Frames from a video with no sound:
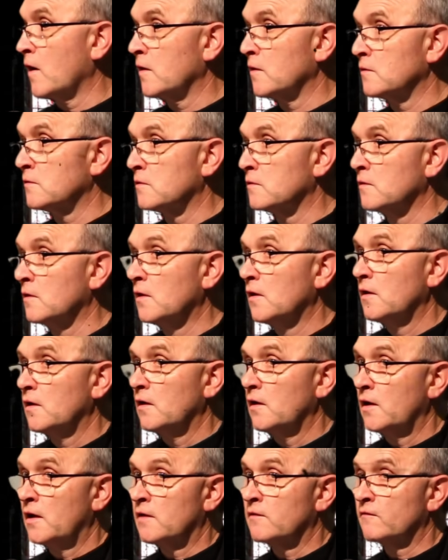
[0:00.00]
and
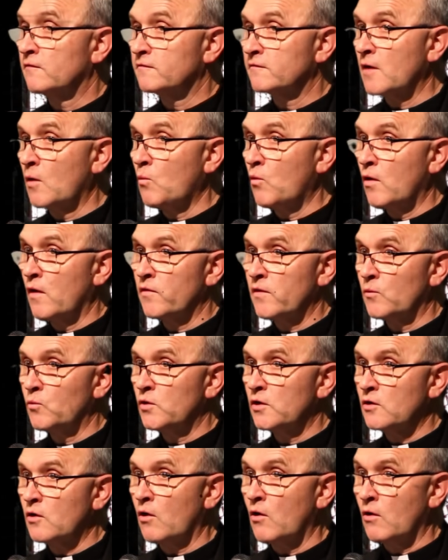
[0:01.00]
continued, their
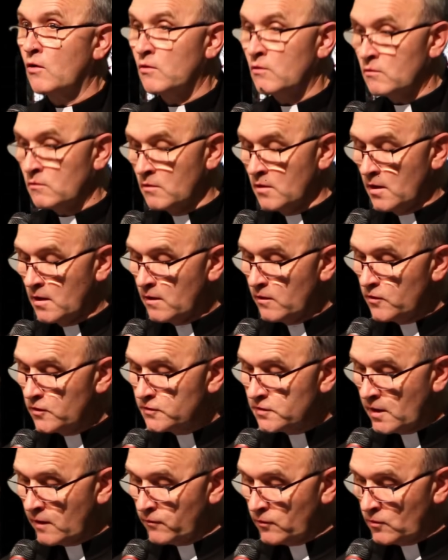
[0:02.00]
voices rising
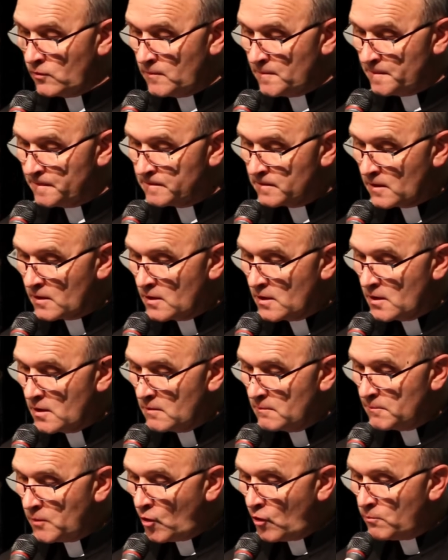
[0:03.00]
above the chaos.
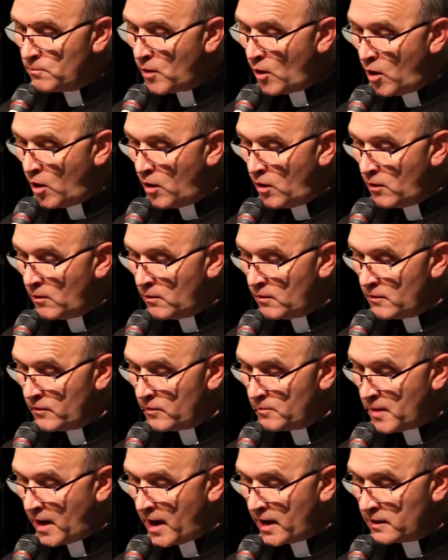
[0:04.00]
"Hail Mary,
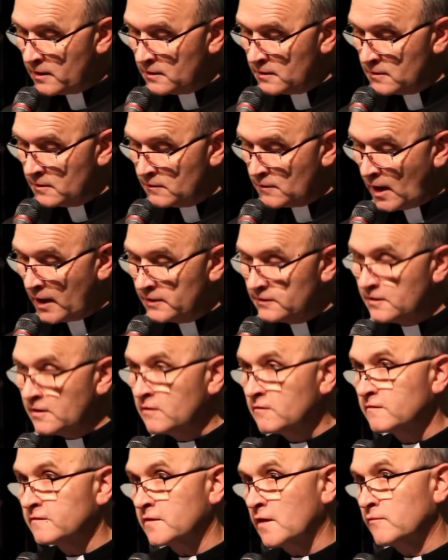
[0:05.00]
full of grace."
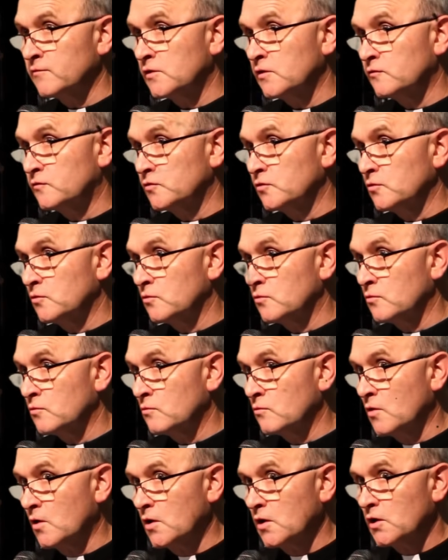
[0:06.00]
The entities
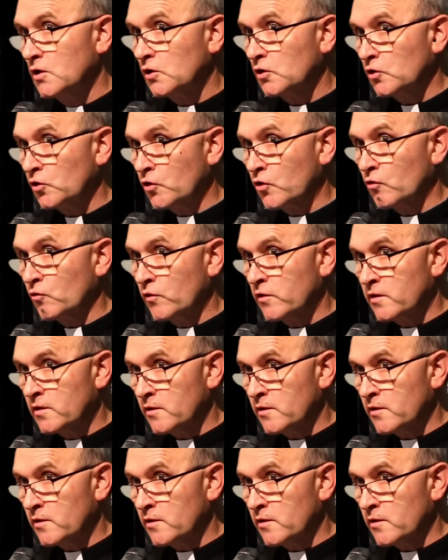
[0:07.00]
fought harder,